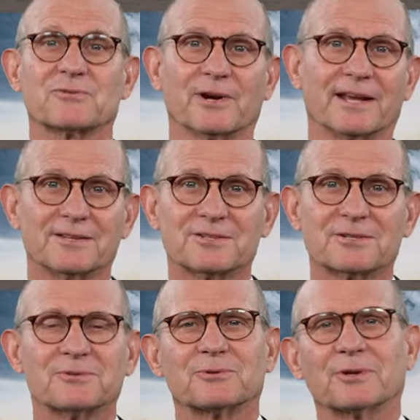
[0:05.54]

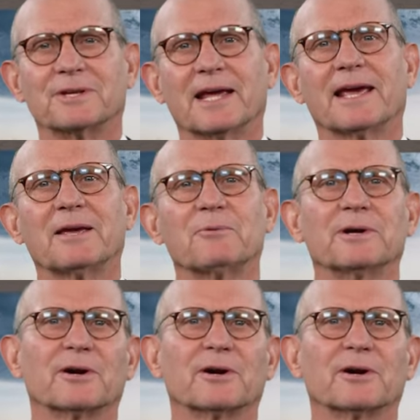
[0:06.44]
friends. Today we